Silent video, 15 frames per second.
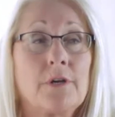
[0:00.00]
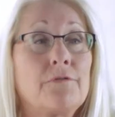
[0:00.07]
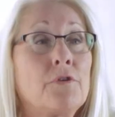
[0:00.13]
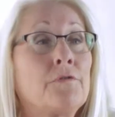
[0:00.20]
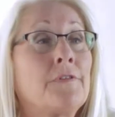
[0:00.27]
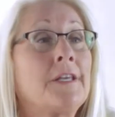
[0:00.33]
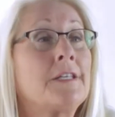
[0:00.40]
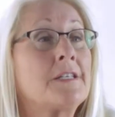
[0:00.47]
If
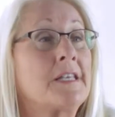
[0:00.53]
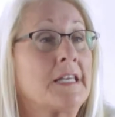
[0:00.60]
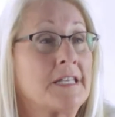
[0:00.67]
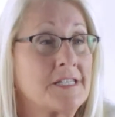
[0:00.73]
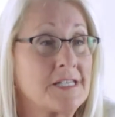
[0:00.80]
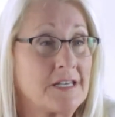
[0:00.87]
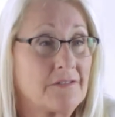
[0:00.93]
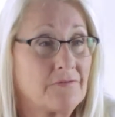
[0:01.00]
you've eaten
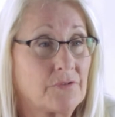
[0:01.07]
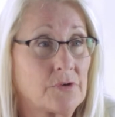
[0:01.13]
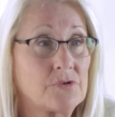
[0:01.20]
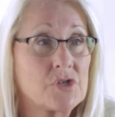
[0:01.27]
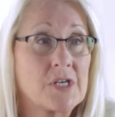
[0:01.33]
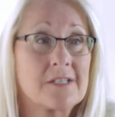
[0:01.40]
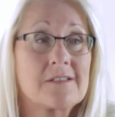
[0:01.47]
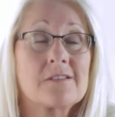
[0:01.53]
Indian food,
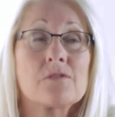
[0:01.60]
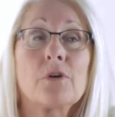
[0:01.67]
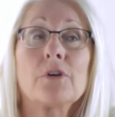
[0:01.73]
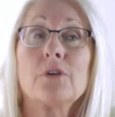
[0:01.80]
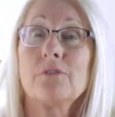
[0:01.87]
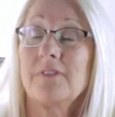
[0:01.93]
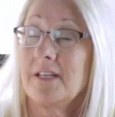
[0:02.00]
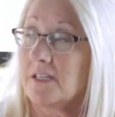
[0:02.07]
chances are
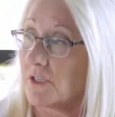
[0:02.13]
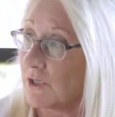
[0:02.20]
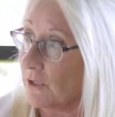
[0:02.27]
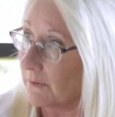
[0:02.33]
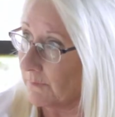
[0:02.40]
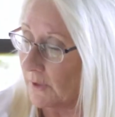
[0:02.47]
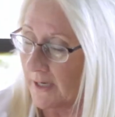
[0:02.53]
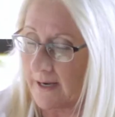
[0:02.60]
you've eaten
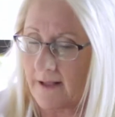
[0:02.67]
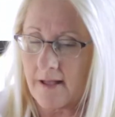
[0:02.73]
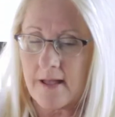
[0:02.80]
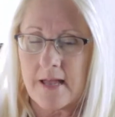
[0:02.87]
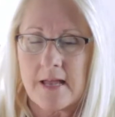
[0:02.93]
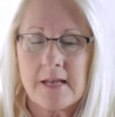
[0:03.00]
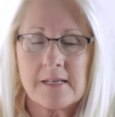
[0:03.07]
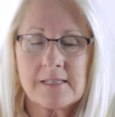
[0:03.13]
turmeric.
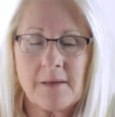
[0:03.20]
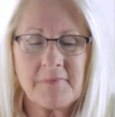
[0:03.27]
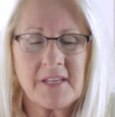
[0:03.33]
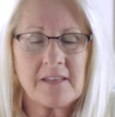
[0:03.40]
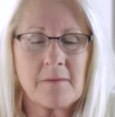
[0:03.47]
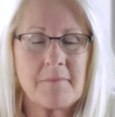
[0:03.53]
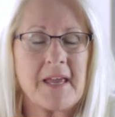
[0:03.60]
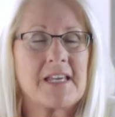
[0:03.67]
Something
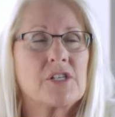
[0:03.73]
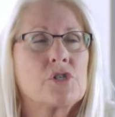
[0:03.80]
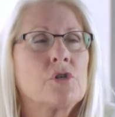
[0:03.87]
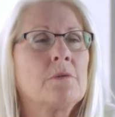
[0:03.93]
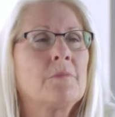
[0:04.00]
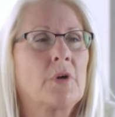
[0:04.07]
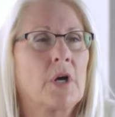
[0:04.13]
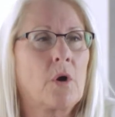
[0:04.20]
that makes
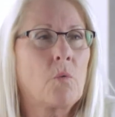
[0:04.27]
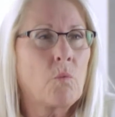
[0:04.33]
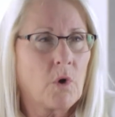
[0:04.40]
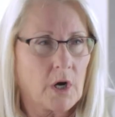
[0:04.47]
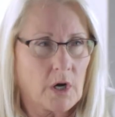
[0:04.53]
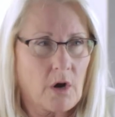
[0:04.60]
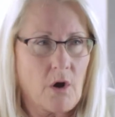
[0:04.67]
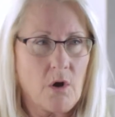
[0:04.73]
turmeric
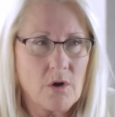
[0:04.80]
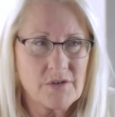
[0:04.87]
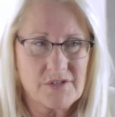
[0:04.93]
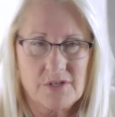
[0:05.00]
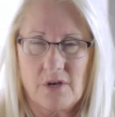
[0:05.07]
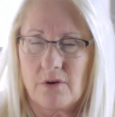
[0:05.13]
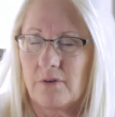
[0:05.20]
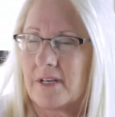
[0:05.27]
work
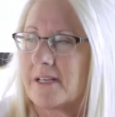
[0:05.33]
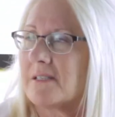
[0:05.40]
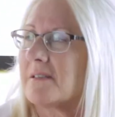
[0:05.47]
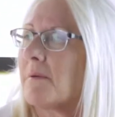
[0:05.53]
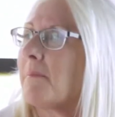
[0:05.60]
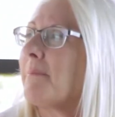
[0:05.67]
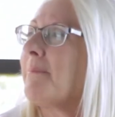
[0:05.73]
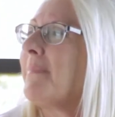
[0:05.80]
also is
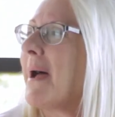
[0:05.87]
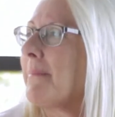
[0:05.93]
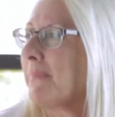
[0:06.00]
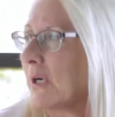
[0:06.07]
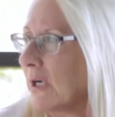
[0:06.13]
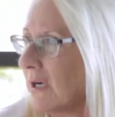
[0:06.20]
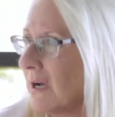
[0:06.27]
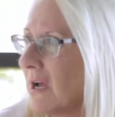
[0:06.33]

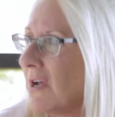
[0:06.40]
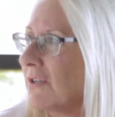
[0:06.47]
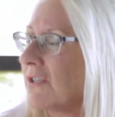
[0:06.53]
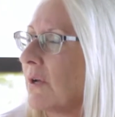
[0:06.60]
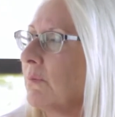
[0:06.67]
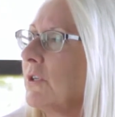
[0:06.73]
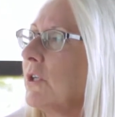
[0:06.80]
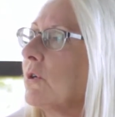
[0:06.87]
pepper.
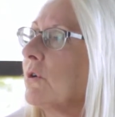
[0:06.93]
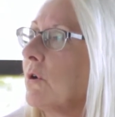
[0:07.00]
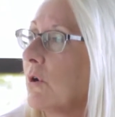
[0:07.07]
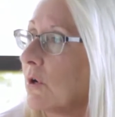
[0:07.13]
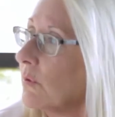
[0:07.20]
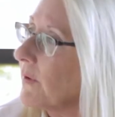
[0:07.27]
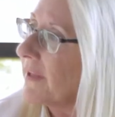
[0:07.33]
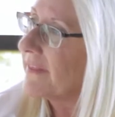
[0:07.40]
So when you
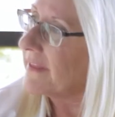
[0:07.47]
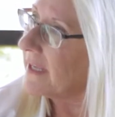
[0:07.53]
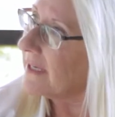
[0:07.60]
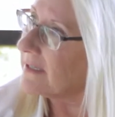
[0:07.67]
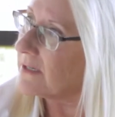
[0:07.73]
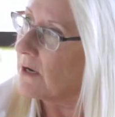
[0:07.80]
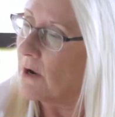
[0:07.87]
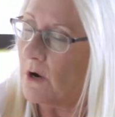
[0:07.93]
cook with
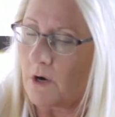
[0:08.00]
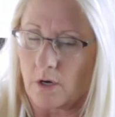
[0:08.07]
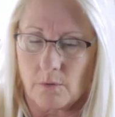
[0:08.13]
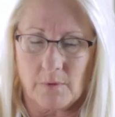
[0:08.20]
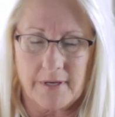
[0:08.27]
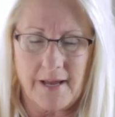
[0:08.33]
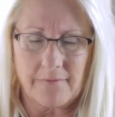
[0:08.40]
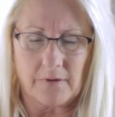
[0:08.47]
it or
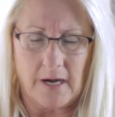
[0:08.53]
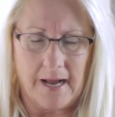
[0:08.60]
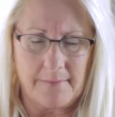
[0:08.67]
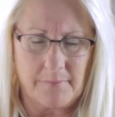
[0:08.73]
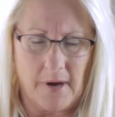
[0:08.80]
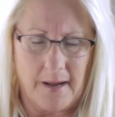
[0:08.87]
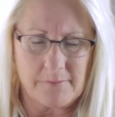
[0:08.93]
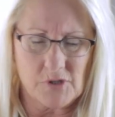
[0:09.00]
whatever,
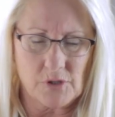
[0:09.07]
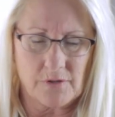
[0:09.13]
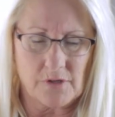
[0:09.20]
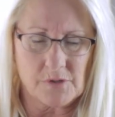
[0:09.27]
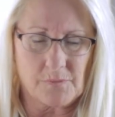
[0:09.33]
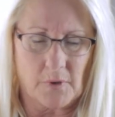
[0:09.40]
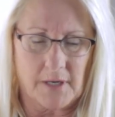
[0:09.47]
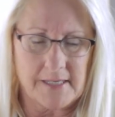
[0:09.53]
I'm sure
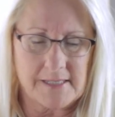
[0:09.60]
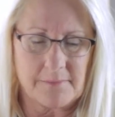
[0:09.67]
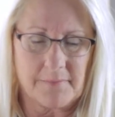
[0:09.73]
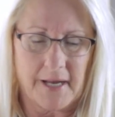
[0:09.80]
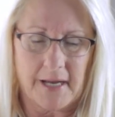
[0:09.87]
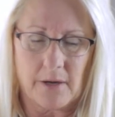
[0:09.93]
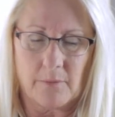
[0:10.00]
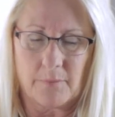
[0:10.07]
there's probably some
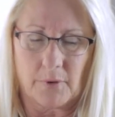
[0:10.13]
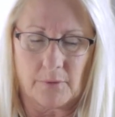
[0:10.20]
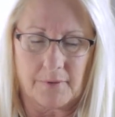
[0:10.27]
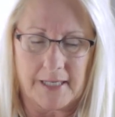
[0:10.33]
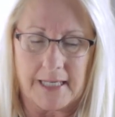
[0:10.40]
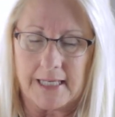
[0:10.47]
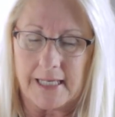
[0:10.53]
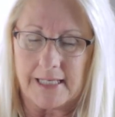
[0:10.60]

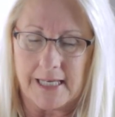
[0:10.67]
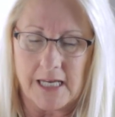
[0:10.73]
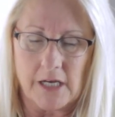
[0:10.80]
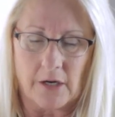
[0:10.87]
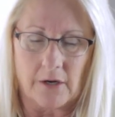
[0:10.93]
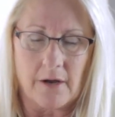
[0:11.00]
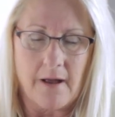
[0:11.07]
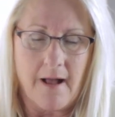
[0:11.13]
bioperine in
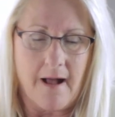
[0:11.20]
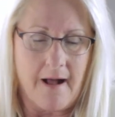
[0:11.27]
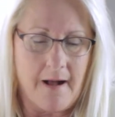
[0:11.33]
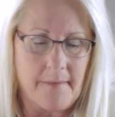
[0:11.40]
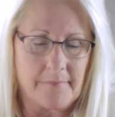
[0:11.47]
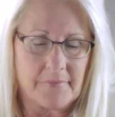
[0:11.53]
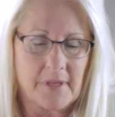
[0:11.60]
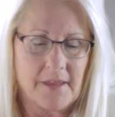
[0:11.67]
here
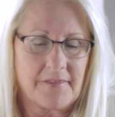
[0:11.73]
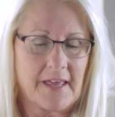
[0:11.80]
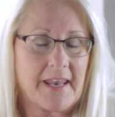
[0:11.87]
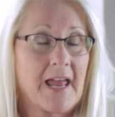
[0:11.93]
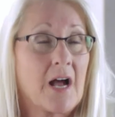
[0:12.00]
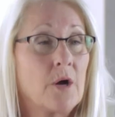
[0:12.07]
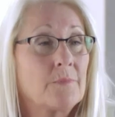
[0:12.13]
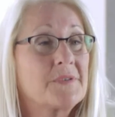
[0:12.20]
that
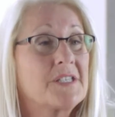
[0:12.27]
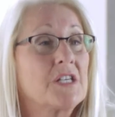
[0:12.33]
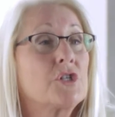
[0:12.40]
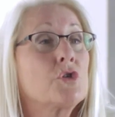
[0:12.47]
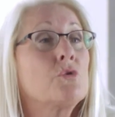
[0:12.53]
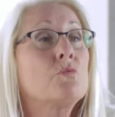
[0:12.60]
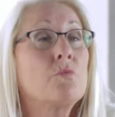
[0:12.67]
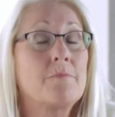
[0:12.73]
helps it
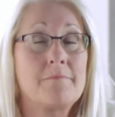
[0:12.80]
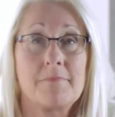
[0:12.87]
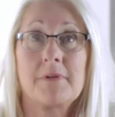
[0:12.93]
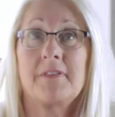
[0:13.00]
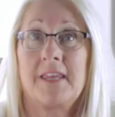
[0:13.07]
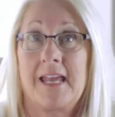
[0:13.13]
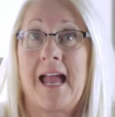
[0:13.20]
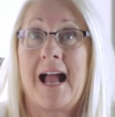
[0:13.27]
to
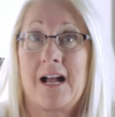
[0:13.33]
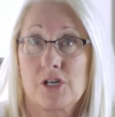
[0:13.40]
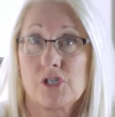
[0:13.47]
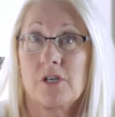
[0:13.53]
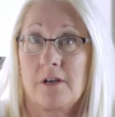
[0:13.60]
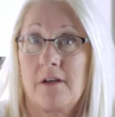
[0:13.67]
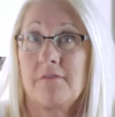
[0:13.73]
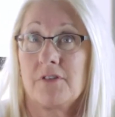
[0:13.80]
the
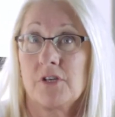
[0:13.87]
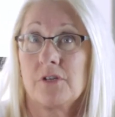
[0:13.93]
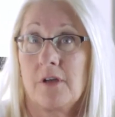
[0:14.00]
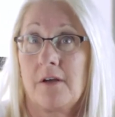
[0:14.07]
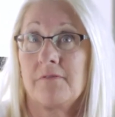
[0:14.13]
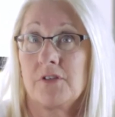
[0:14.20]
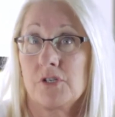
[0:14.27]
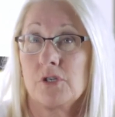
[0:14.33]
action of
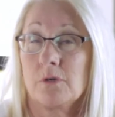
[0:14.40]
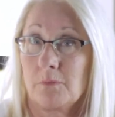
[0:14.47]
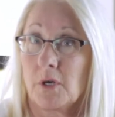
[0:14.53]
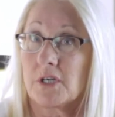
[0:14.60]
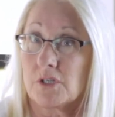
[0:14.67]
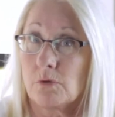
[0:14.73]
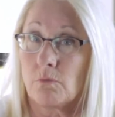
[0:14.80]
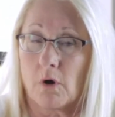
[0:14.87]
the
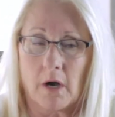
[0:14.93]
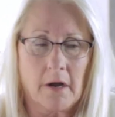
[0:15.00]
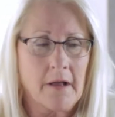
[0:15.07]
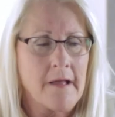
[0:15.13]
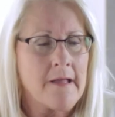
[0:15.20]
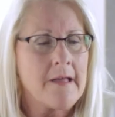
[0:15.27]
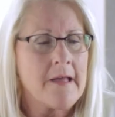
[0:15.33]
turmeric to work.